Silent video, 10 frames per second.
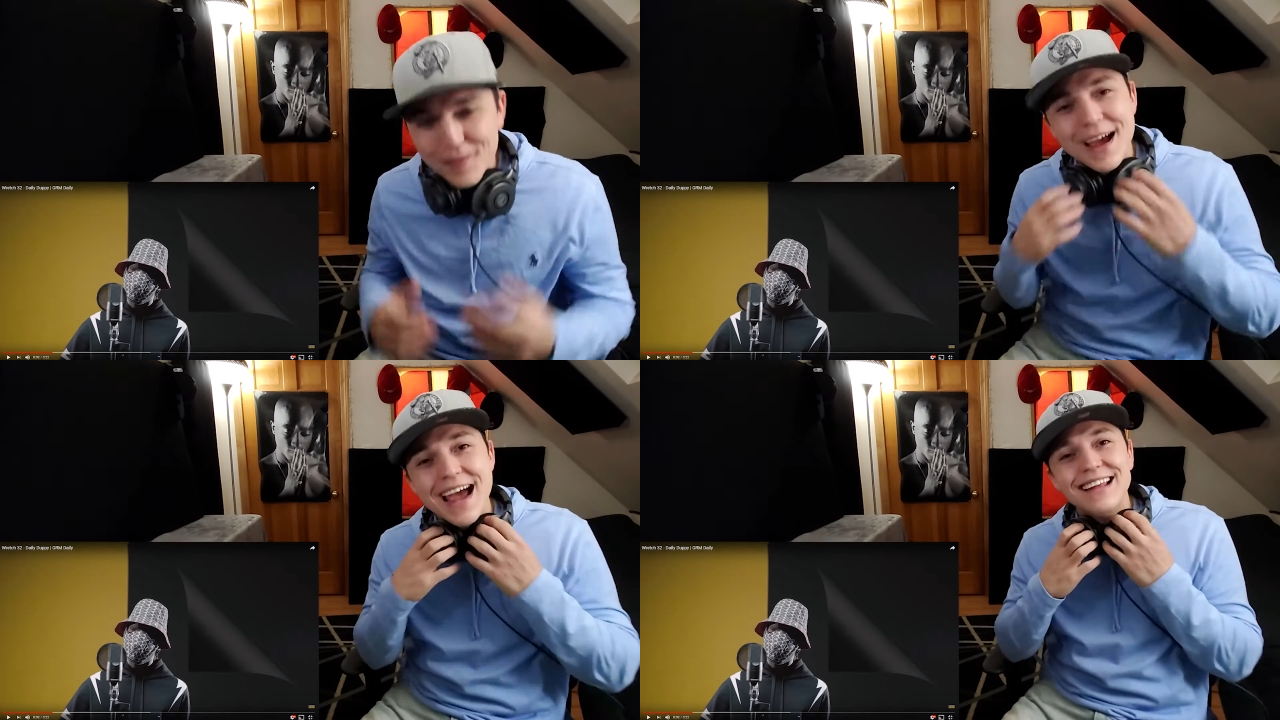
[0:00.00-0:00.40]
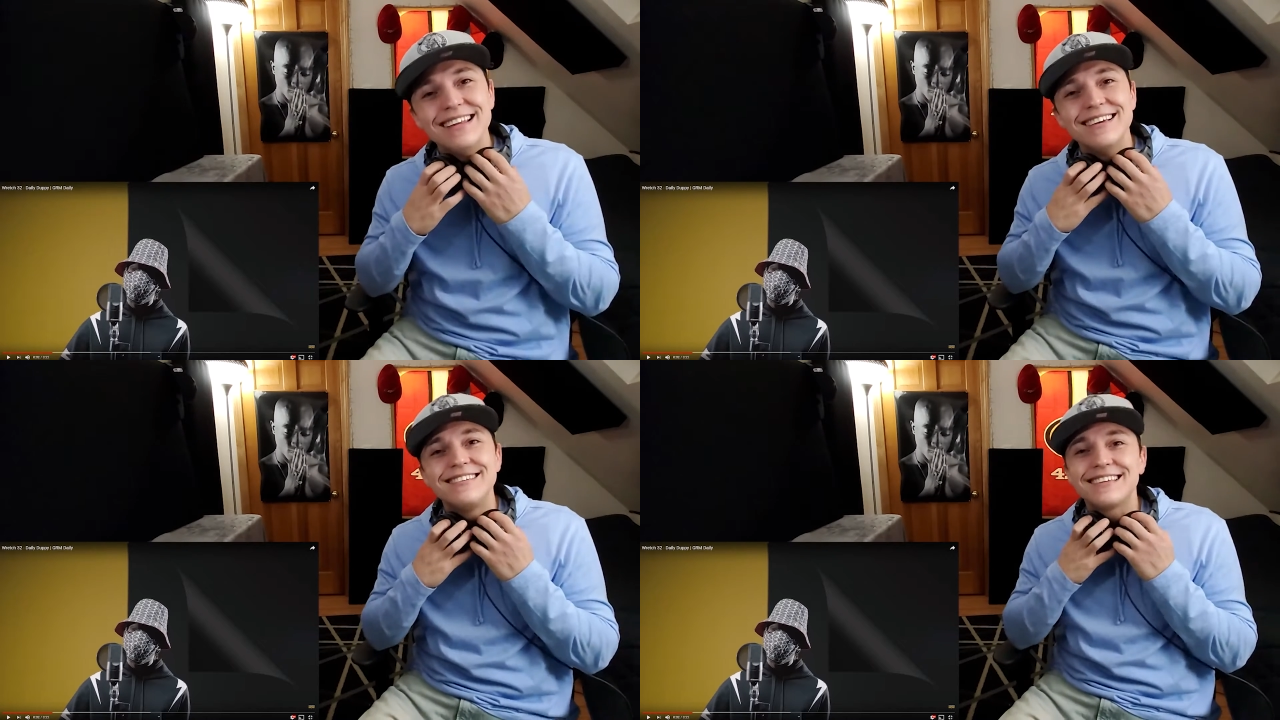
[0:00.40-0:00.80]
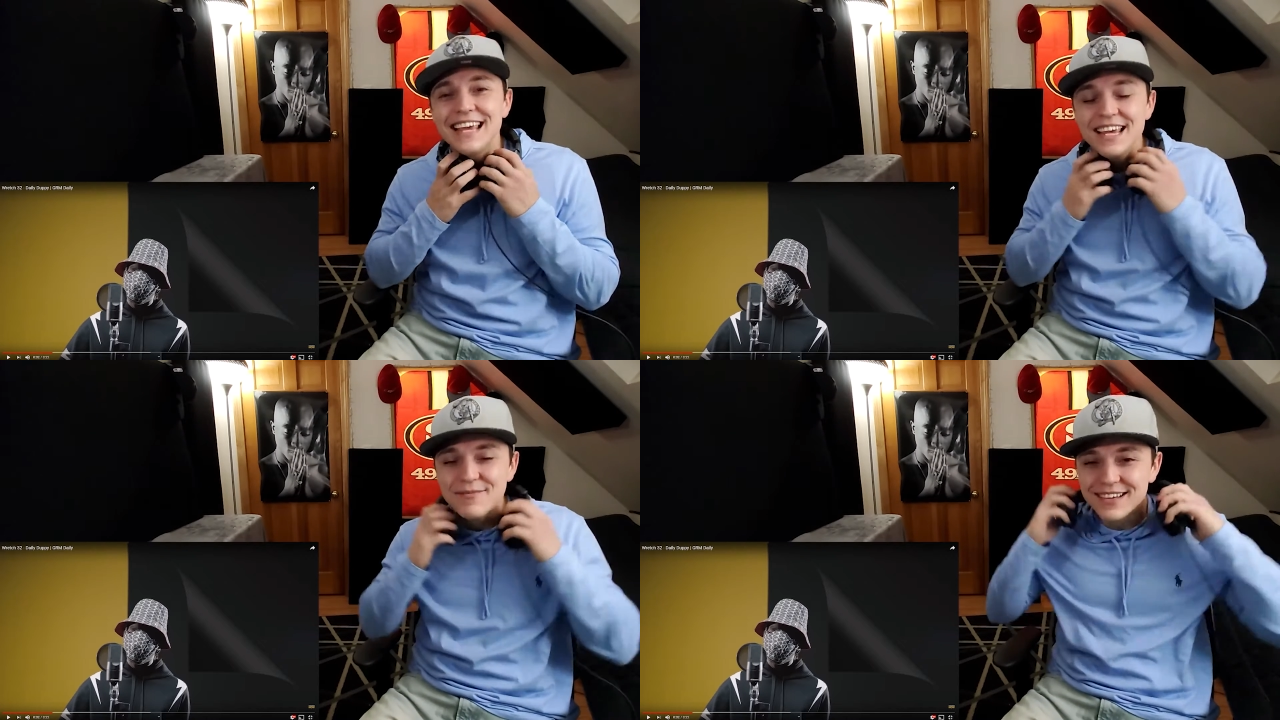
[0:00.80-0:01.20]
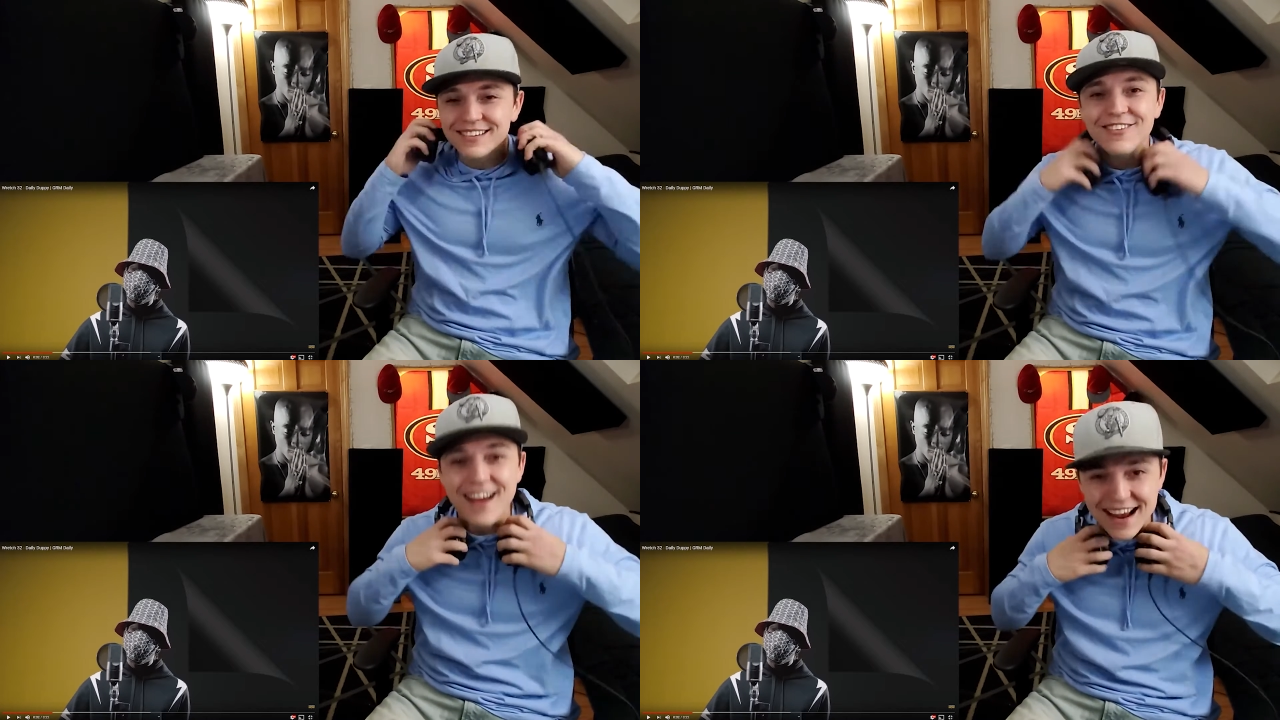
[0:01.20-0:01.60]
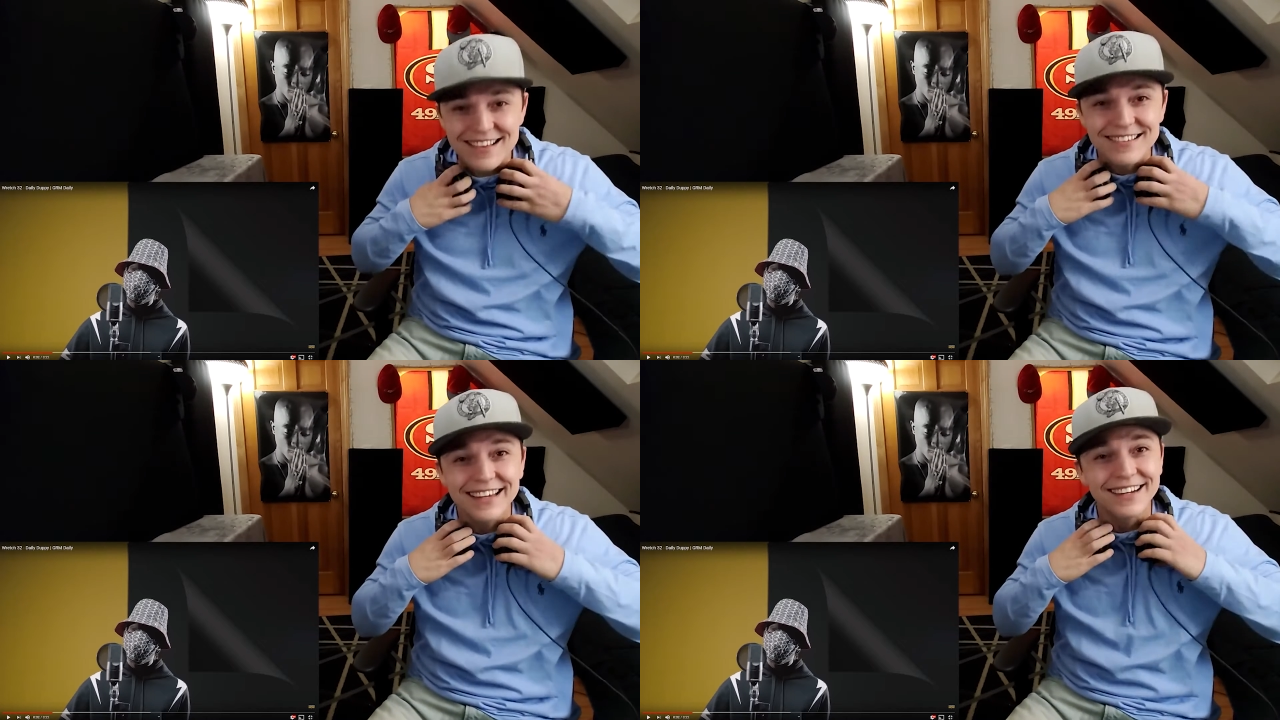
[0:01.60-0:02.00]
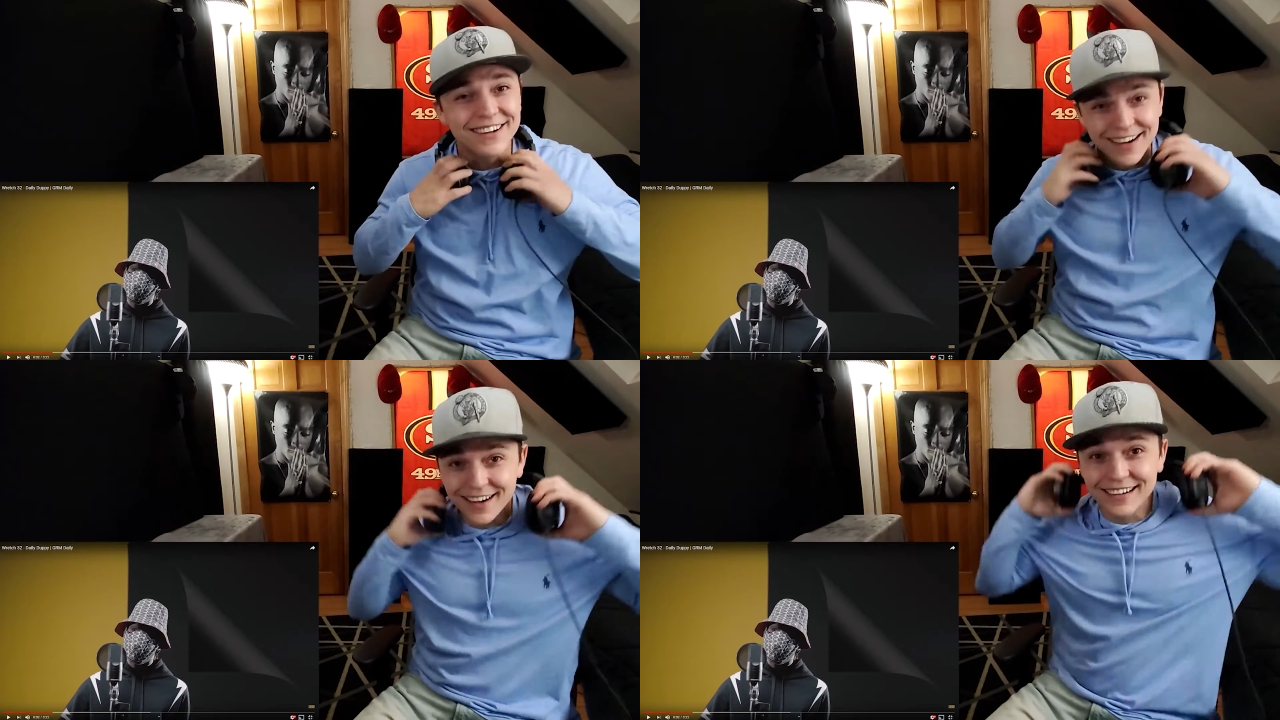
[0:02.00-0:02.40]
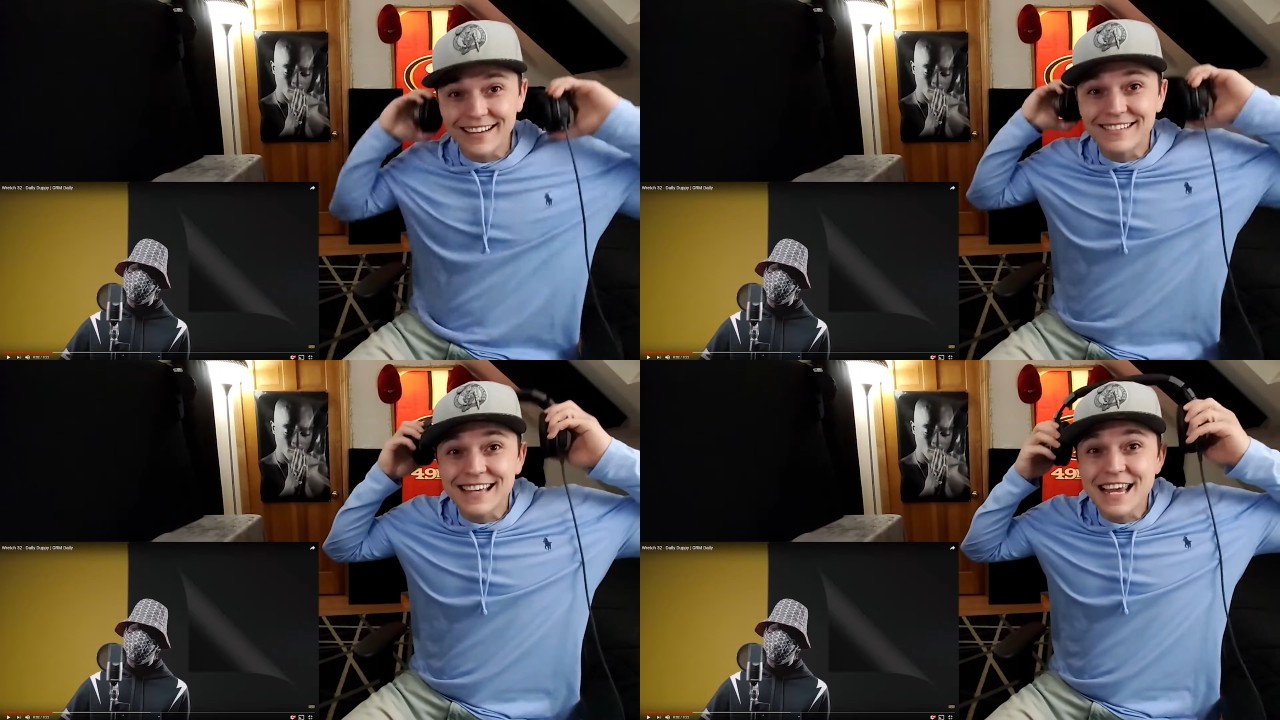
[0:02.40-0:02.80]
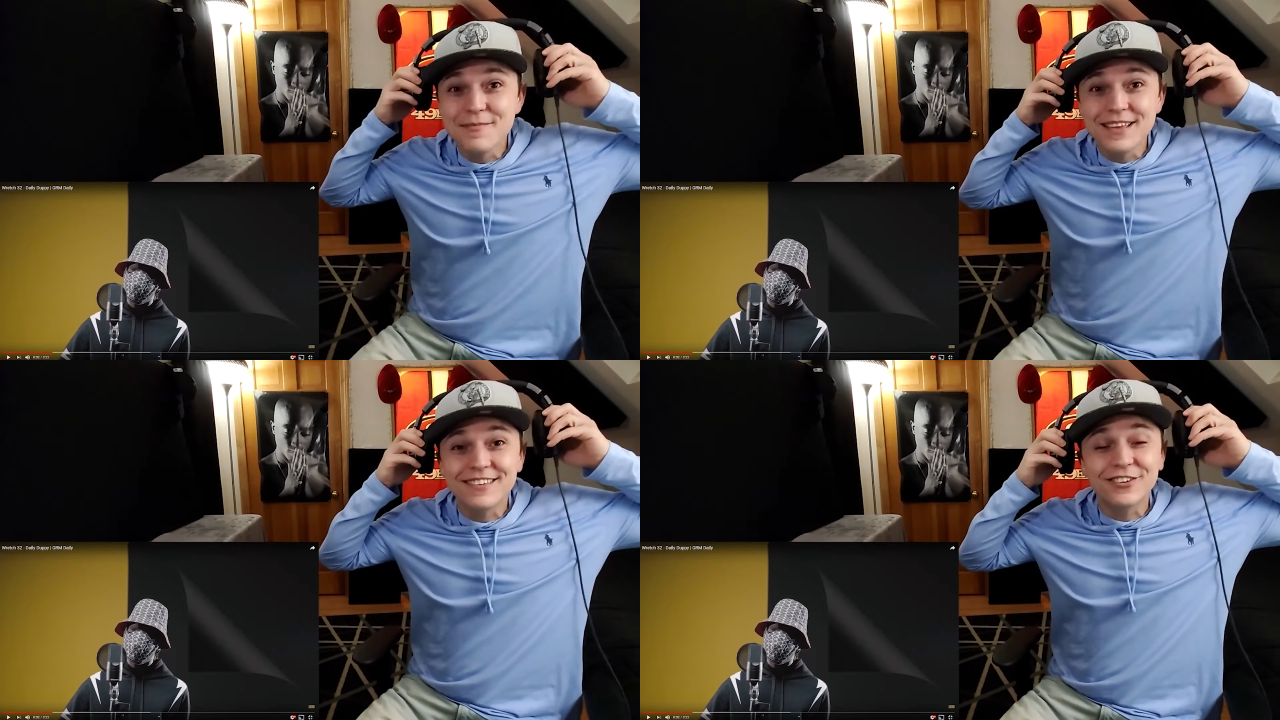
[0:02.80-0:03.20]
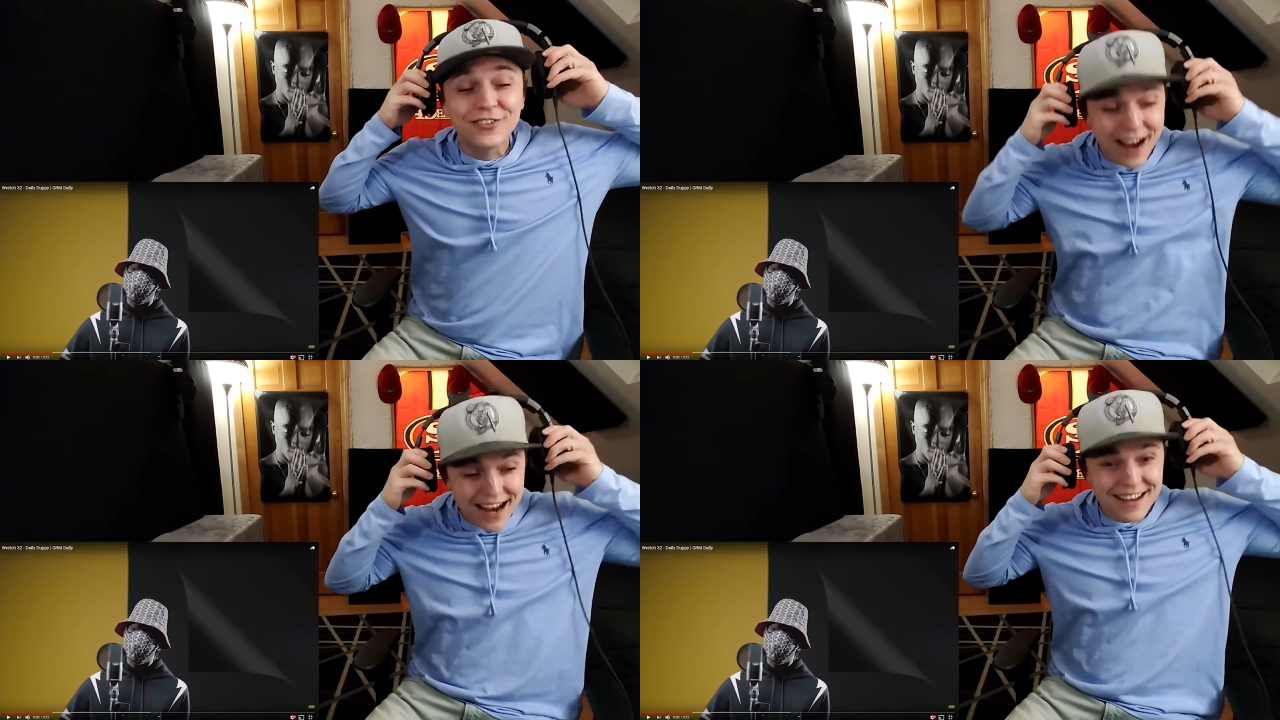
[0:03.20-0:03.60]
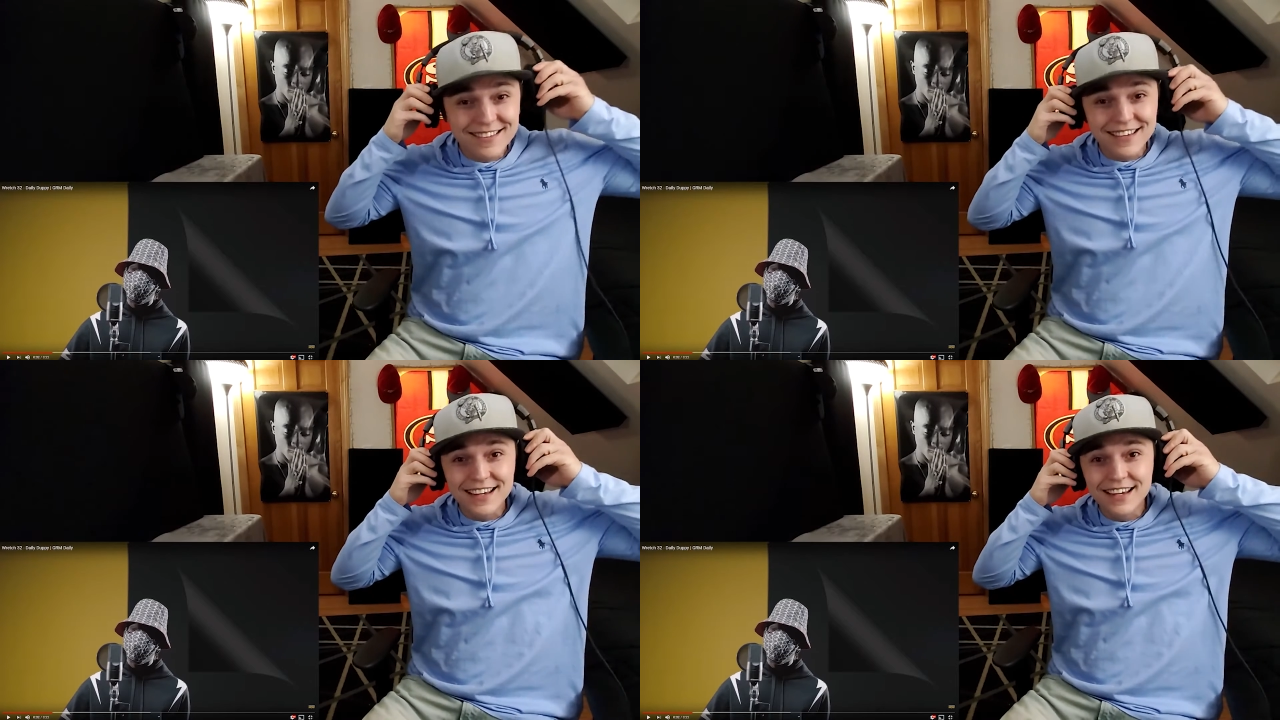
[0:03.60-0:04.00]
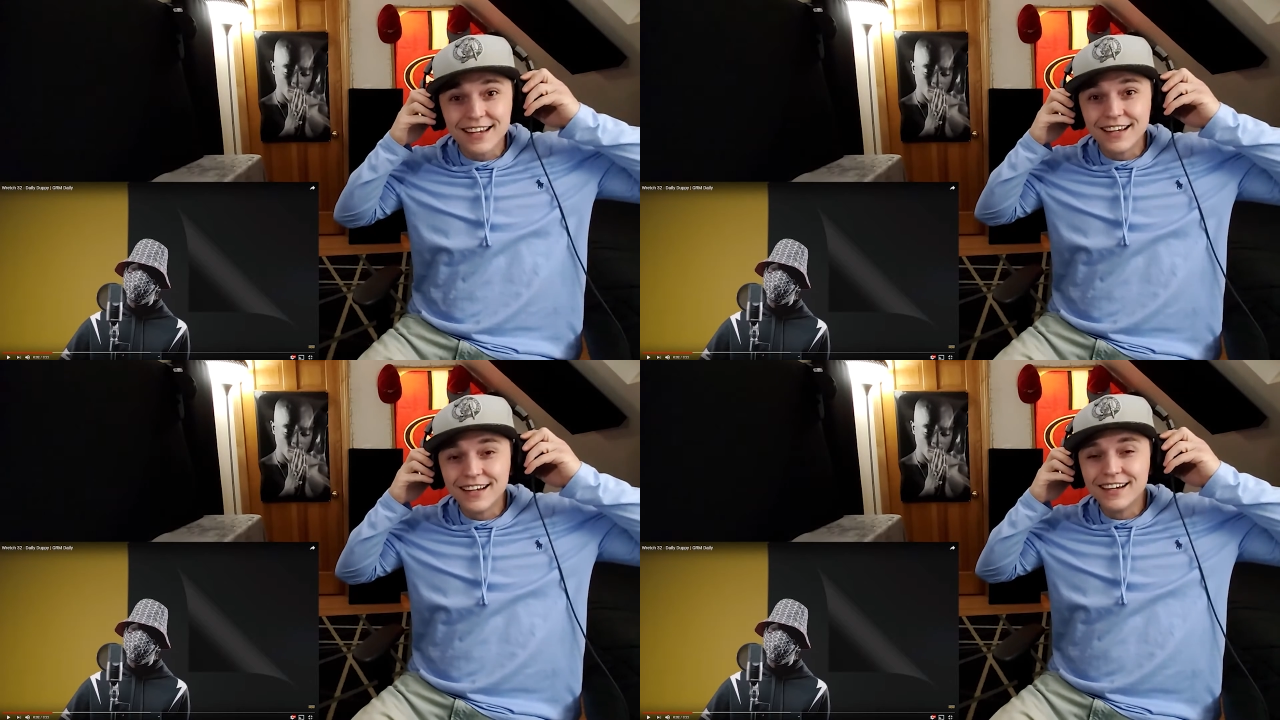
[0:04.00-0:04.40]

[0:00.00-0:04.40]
man, this scheme is crazy, dog. This scheme is crazy.